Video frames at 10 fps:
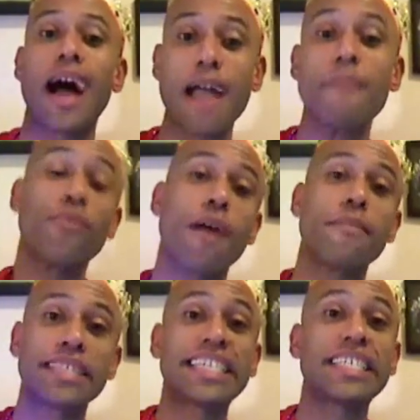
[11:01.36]
I
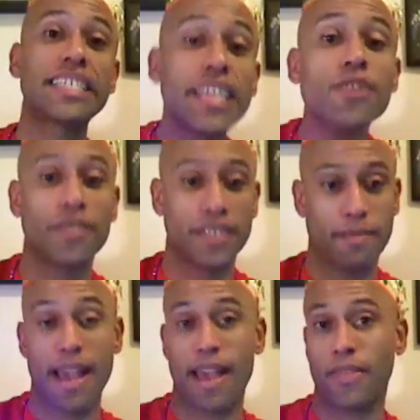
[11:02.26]
promise to continue on this
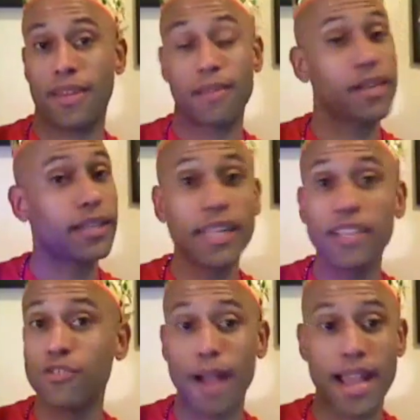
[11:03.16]
path. I'm going to
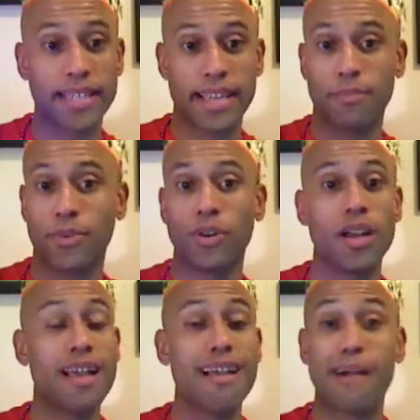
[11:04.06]
lead you by example.
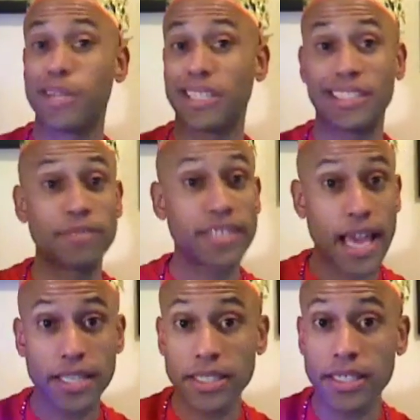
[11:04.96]
I'm going to accept
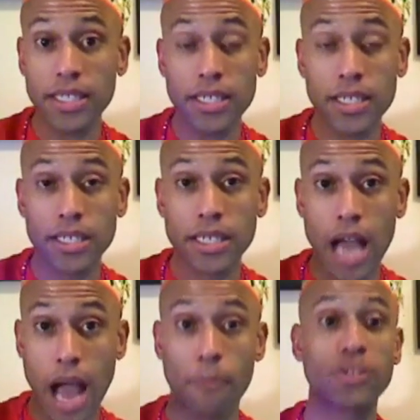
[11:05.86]
challenges.
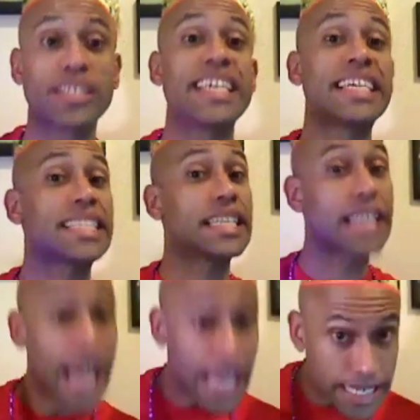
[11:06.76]
I'm going to say yes a
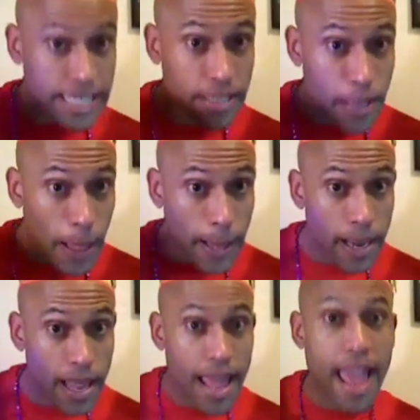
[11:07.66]
lot.
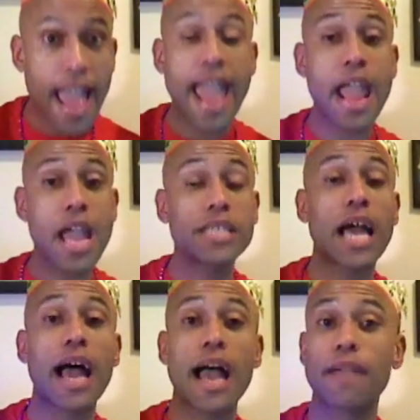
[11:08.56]
And
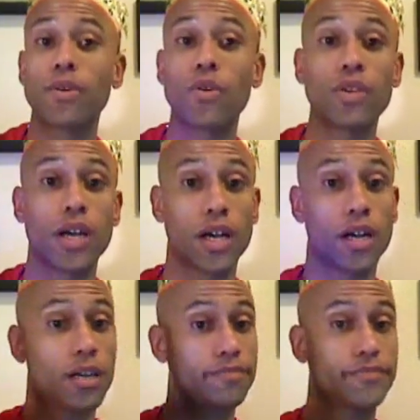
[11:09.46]
I am going
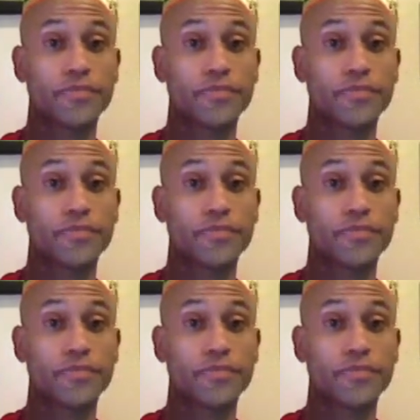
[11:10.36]
to